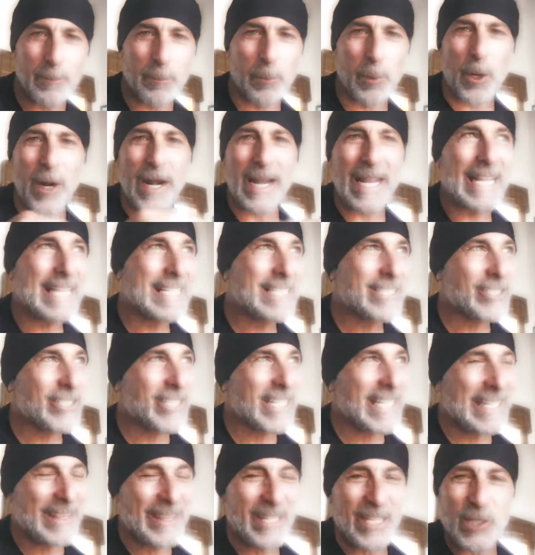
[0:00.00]

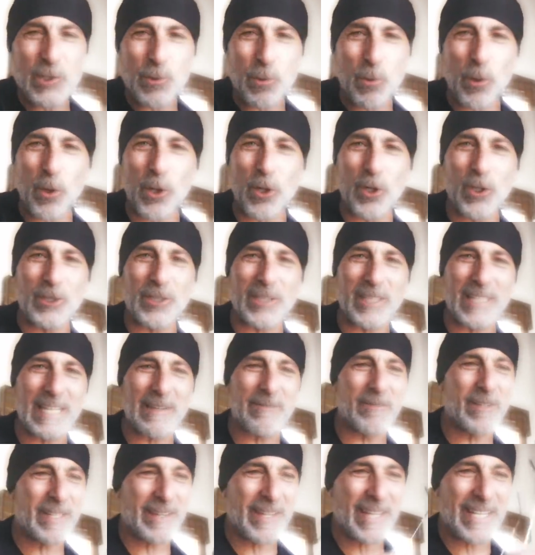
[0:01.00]
Brands in this world are
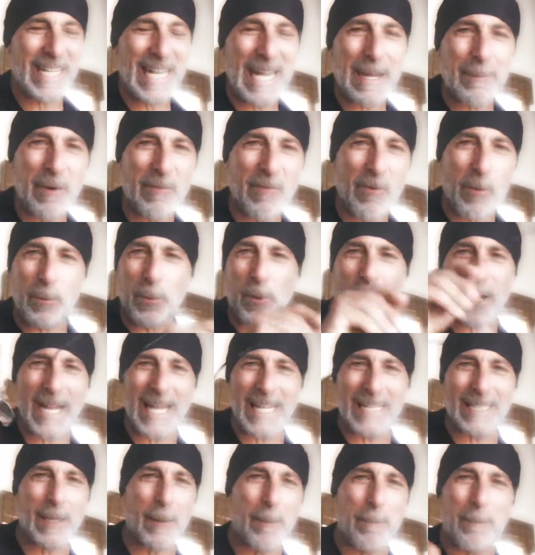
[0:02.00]
given the name of a
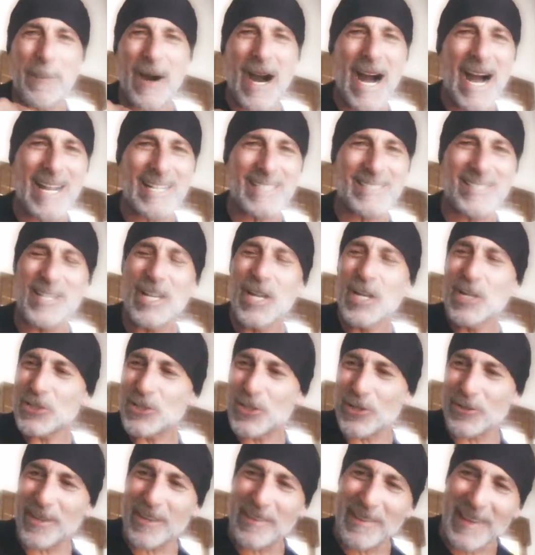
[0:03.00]
brand, a box,
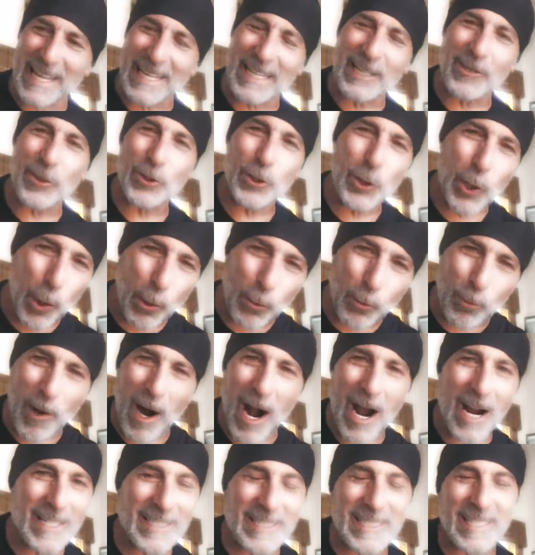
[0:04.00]
so then they can throw
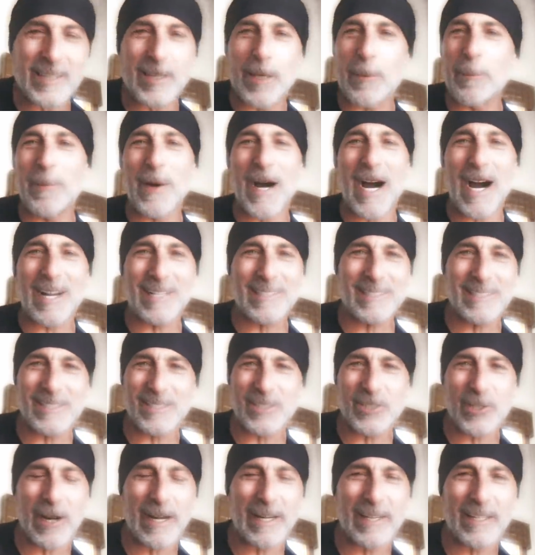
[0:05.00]
rocks at the box
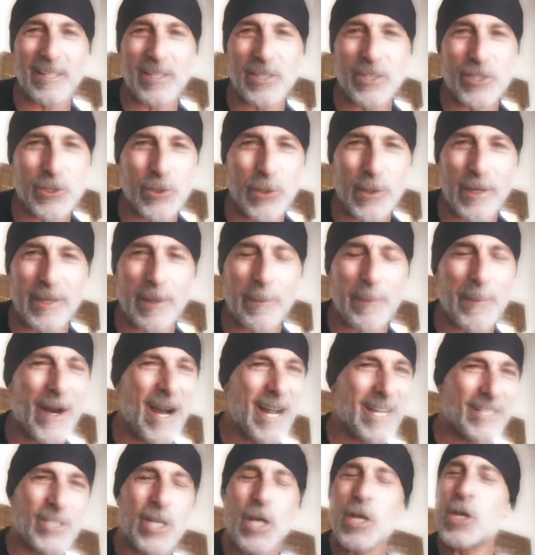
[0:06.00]
and try to destroy the
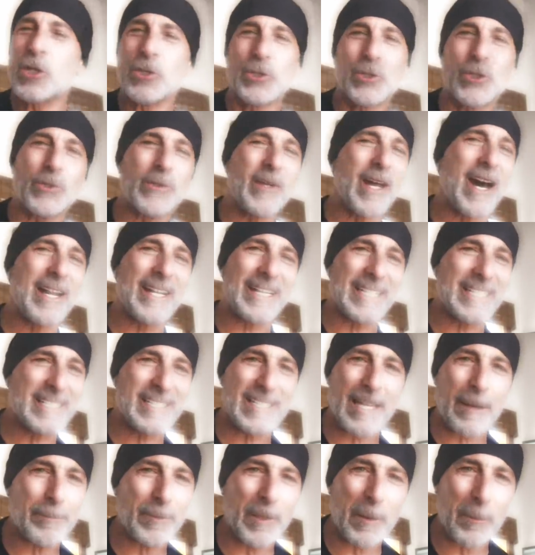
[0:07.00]
box. Do not
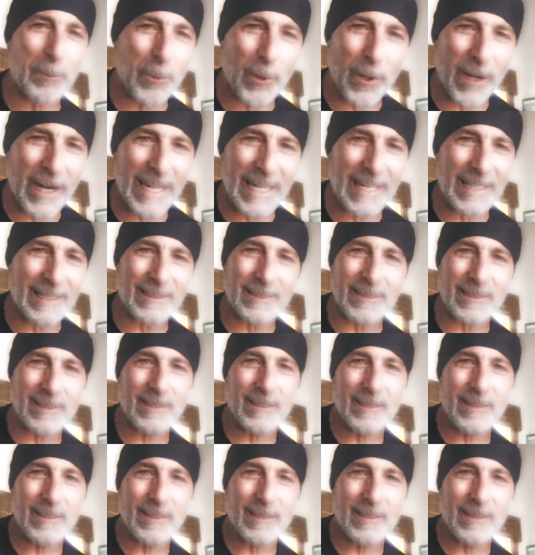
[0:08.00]
accept a brand.